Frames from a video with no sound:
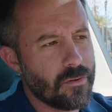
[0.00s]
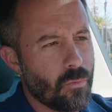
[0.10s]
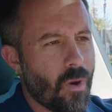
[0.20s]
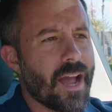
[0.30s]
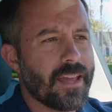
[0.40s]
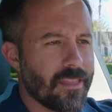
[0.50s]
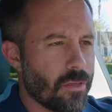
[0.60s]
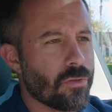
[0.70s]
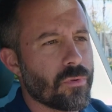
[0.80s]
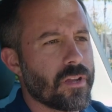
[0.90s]
the Y and the
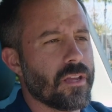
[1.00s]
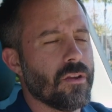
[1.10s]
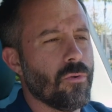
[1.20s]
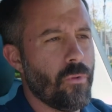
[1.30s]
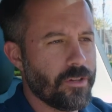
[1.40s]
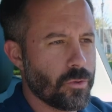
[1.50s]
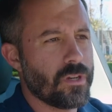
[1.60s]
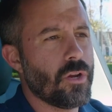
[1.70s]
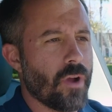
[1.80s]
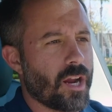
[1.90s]
3, which one
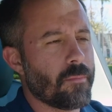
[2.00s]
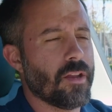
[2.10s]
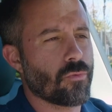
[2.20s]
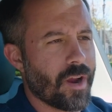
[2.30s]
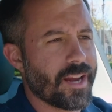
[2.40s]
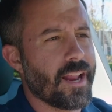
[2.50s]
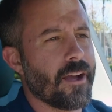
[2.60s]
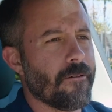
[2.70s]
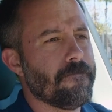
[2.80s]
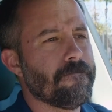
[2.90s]
do you recommend right
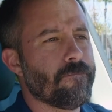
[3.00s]
now?